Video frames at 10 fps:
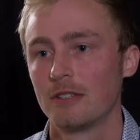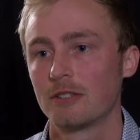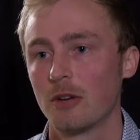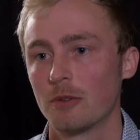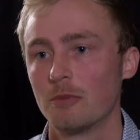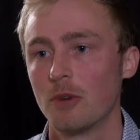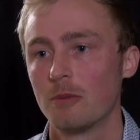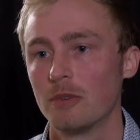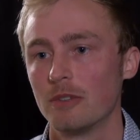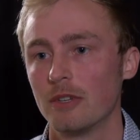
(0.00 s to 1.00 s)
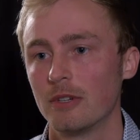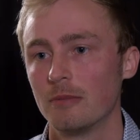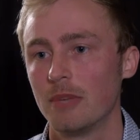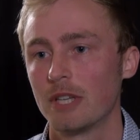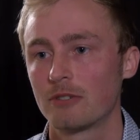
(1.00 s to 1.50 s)
So at the moment,
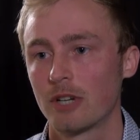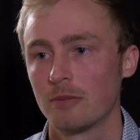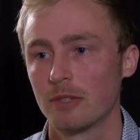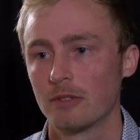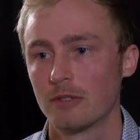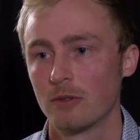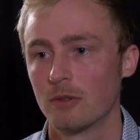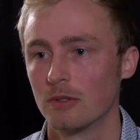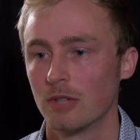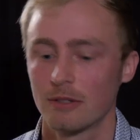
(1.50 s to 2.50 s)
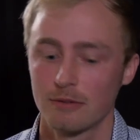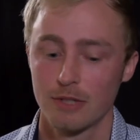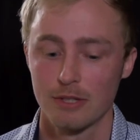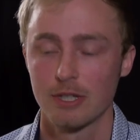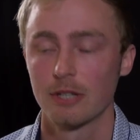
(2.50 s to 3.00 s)
the best treatment, or like
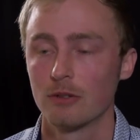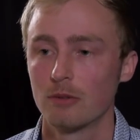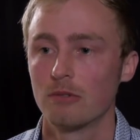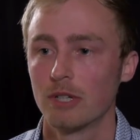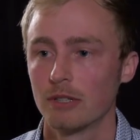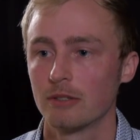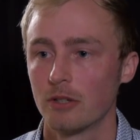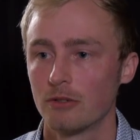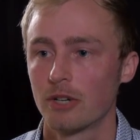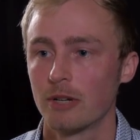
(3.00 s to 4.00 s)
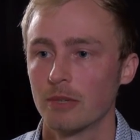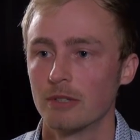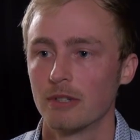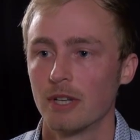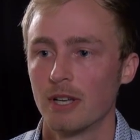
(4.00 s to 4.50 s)
the single really good
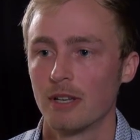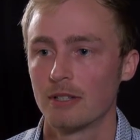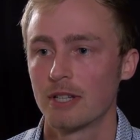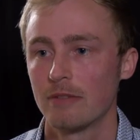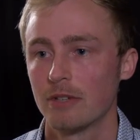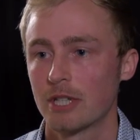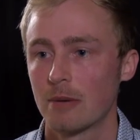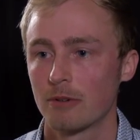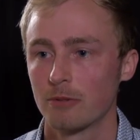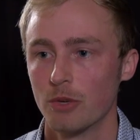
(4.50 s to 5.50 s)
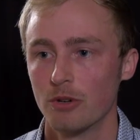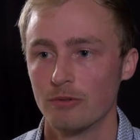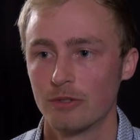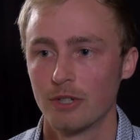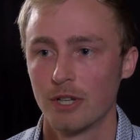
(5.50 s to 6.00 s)
treatment, is to have your stomach
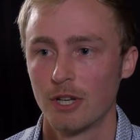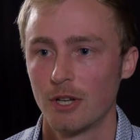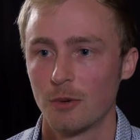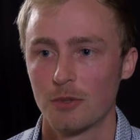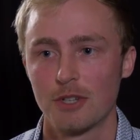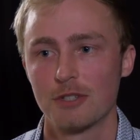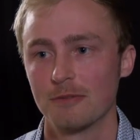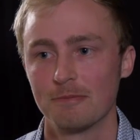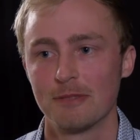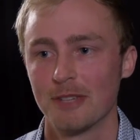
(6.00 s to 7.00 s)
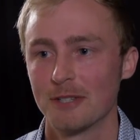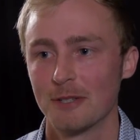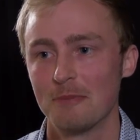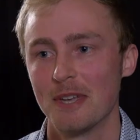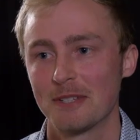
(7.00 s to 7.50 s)
removed, which isn't
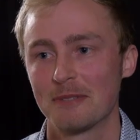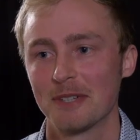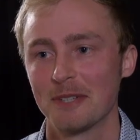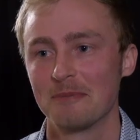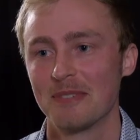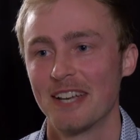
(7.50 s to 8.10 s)
the best really.